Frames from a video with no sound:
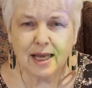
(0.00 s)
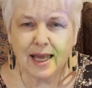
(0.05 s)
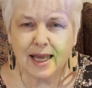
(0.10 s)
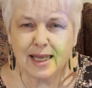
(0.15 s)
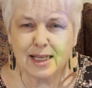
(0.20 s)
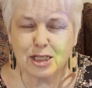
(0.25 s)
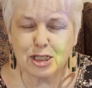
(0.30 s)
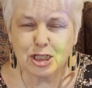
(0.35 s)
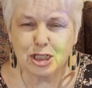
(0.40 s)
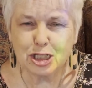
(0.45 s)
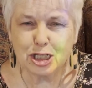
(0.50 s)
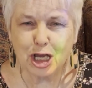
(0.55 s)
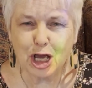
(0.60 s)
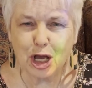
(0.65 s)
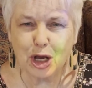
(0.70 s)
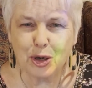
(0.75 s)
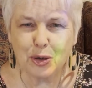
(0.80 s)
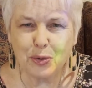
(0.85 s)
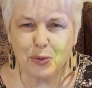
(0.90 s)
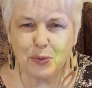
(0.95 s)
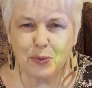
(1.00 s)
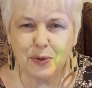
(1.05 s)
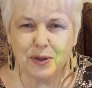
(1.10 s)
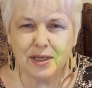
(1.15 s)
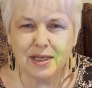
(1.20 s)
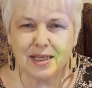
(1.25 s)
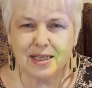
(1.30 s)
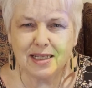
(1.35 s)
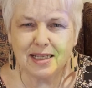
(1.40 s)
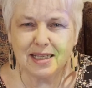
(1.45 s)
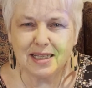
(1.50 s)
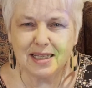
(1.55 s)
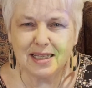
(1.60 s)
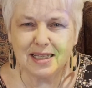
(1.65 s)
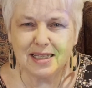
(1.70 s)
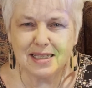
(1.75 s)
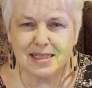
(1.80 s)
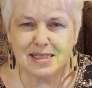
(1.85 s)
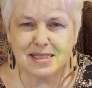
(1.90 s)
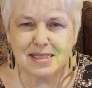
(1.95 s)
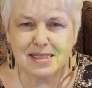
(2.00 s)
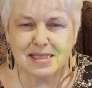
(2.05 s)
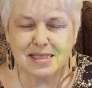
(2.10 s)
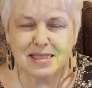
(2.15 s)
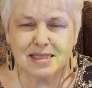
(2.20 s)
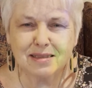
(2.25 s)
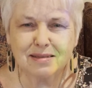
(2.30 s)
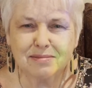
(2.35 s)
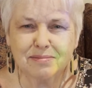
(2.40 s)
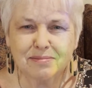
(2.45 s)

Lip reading: And so it is.